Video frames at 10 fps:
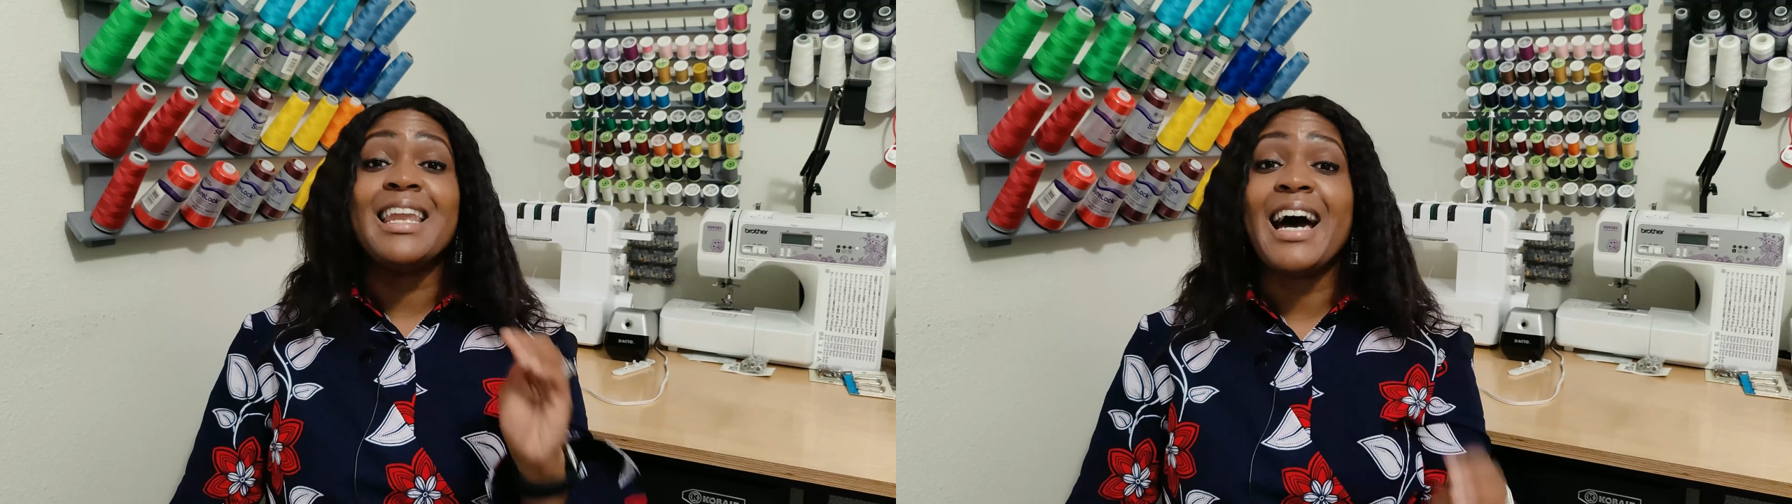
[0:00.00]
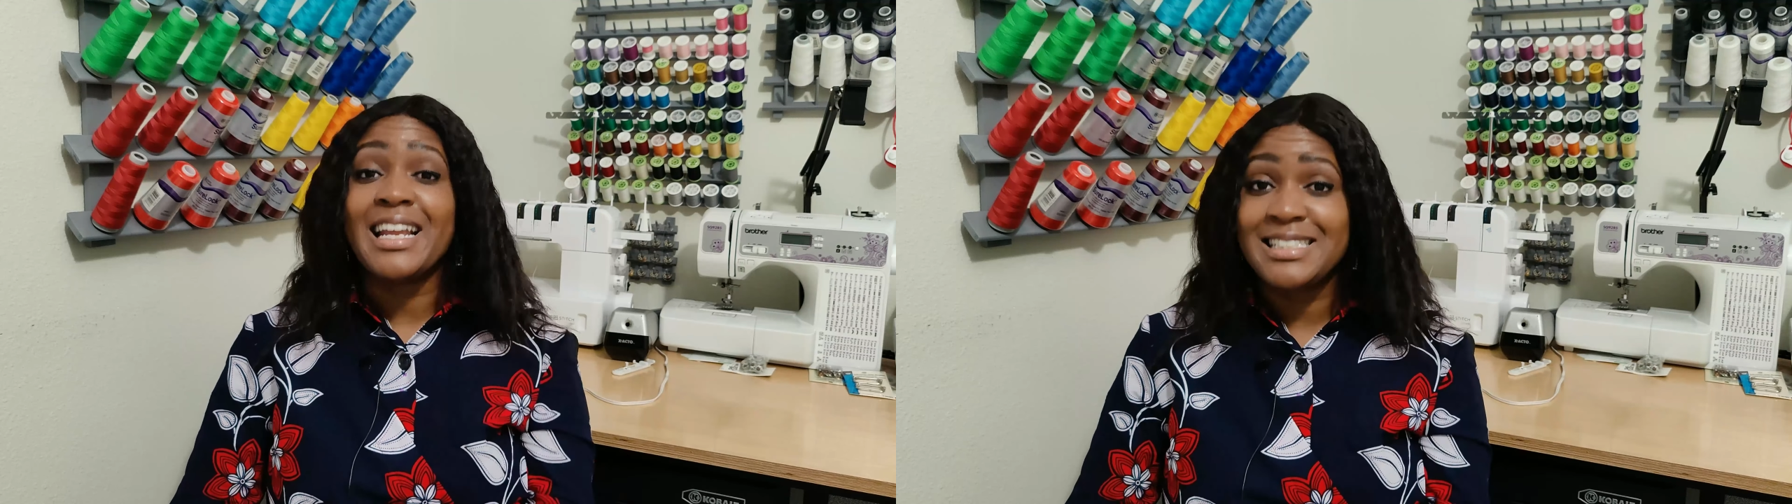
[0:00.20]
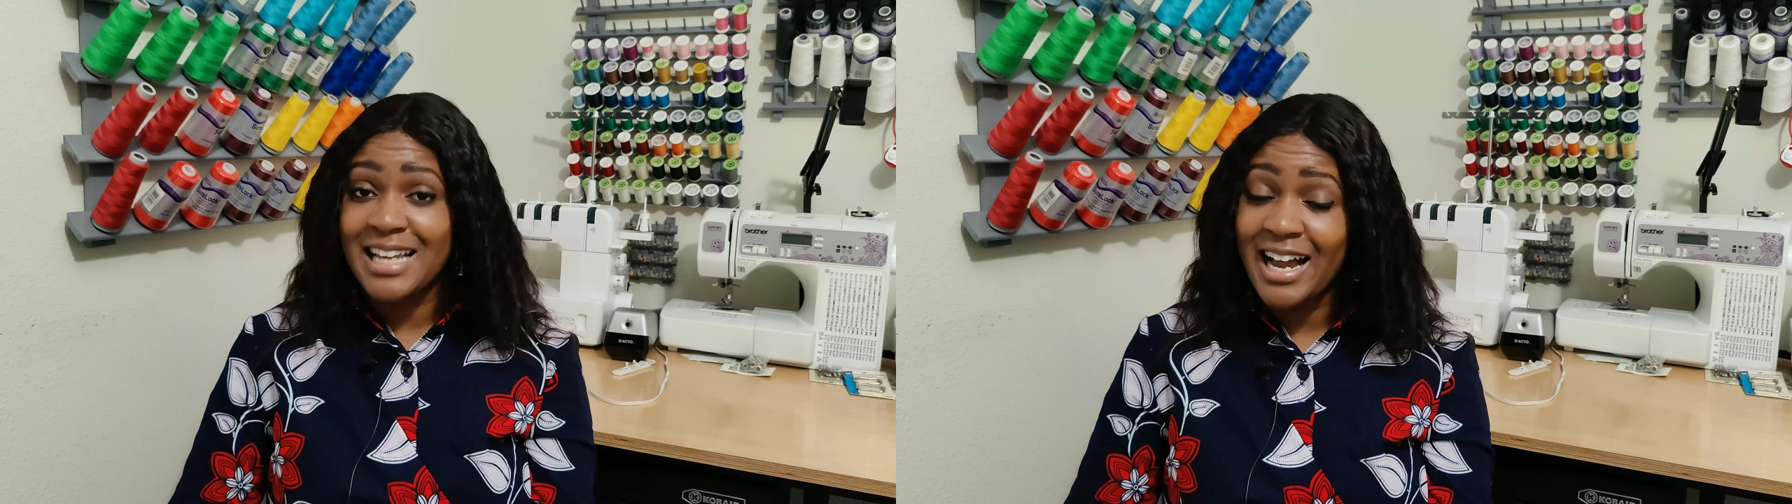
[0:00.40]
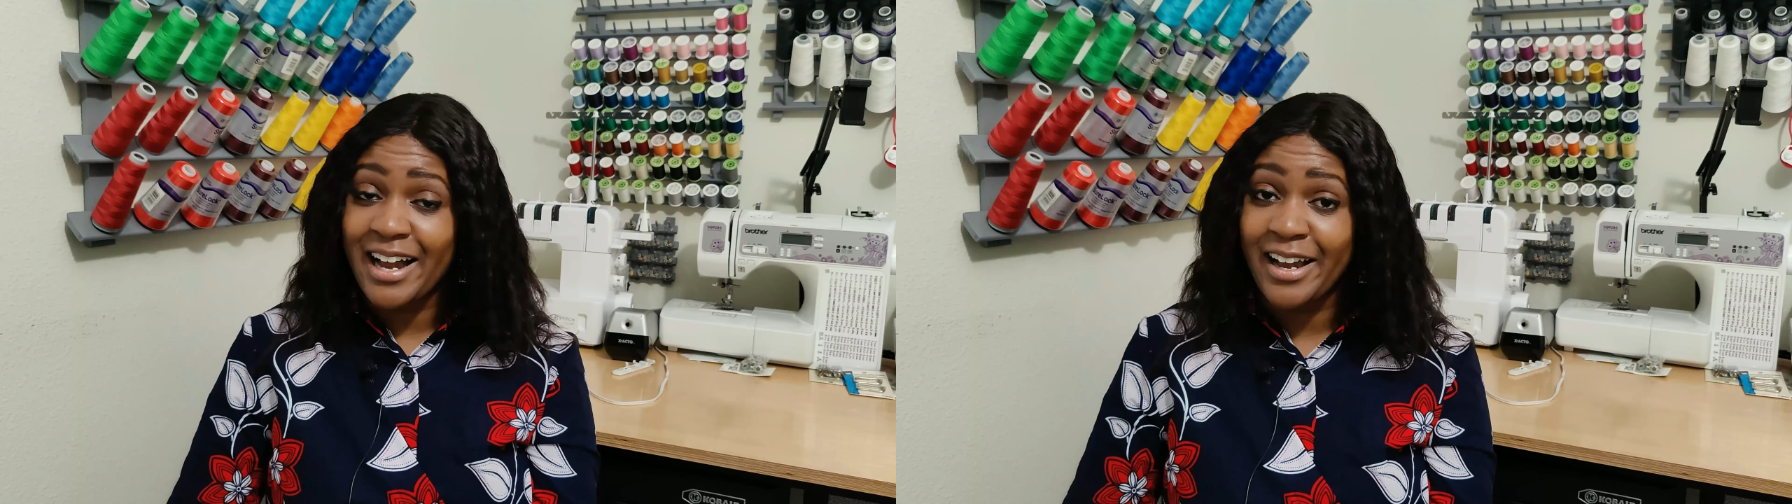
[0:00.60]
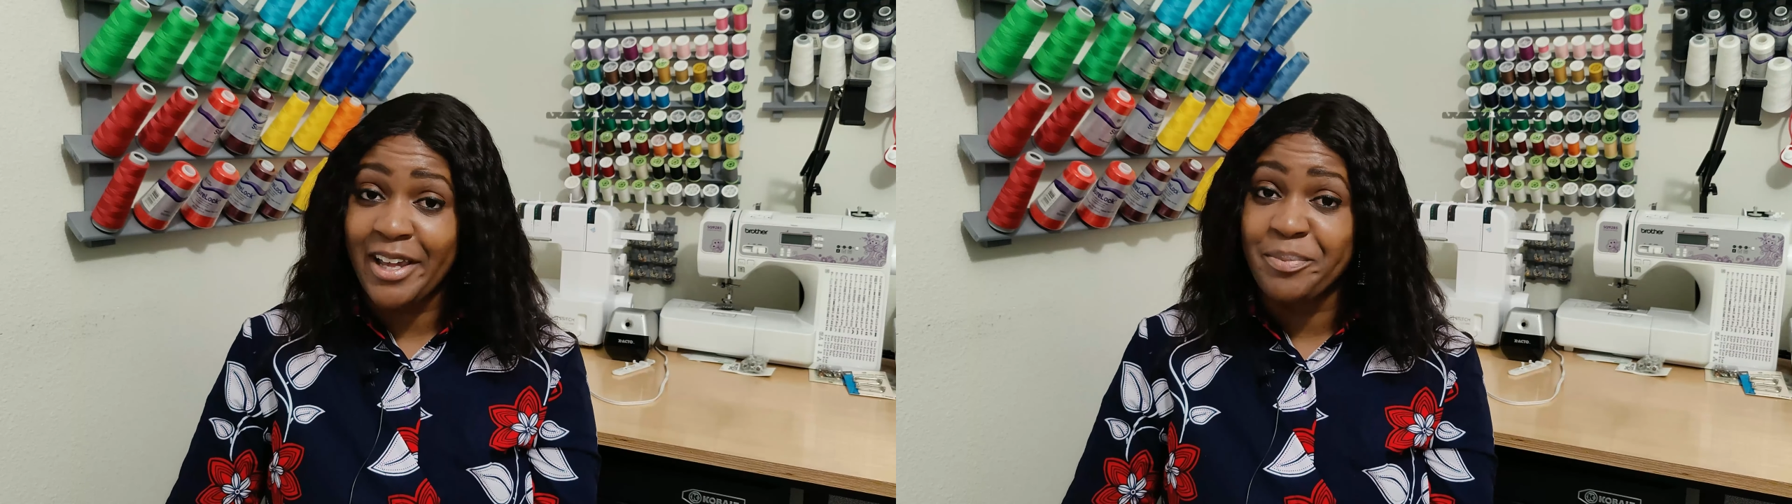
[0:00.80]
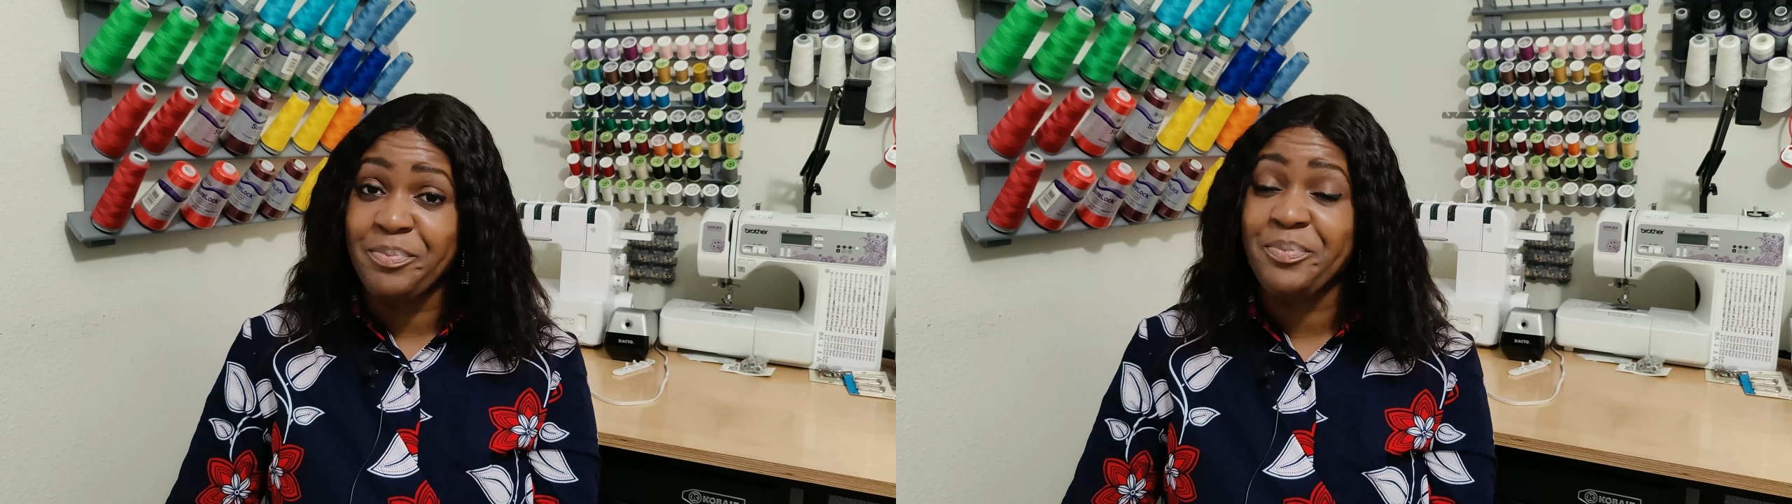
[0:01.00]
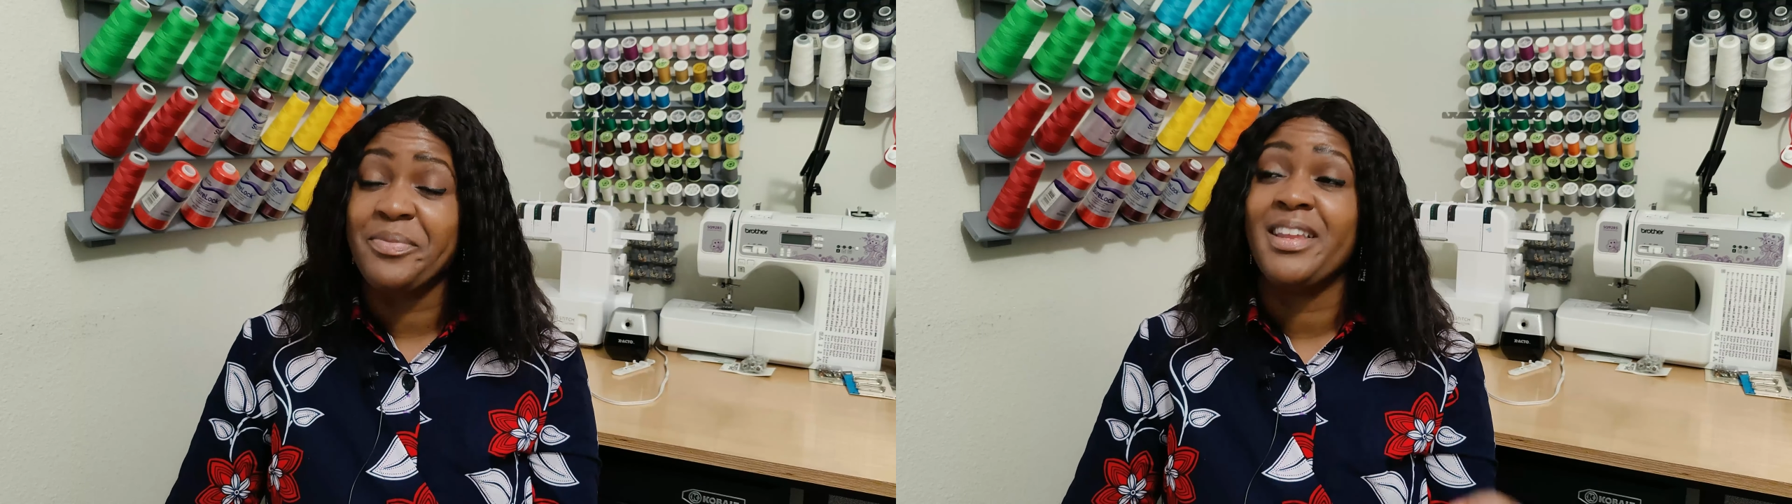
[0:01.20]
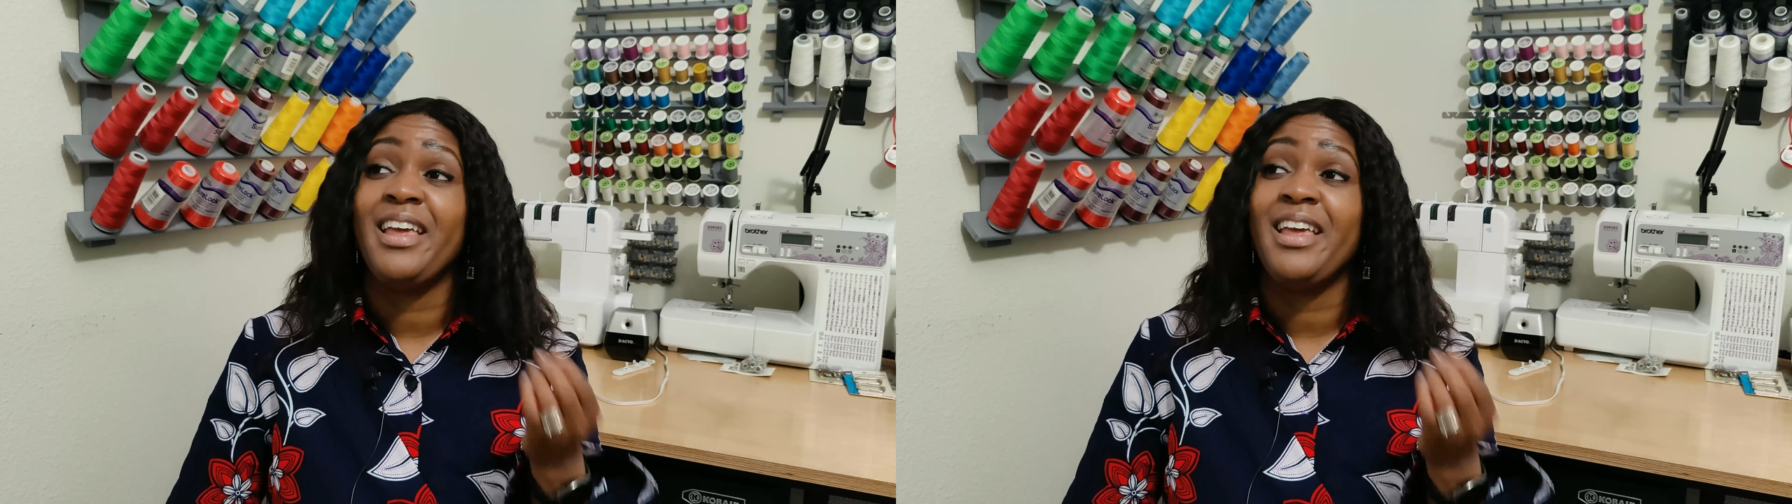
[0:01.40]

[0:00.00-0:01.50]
lot of time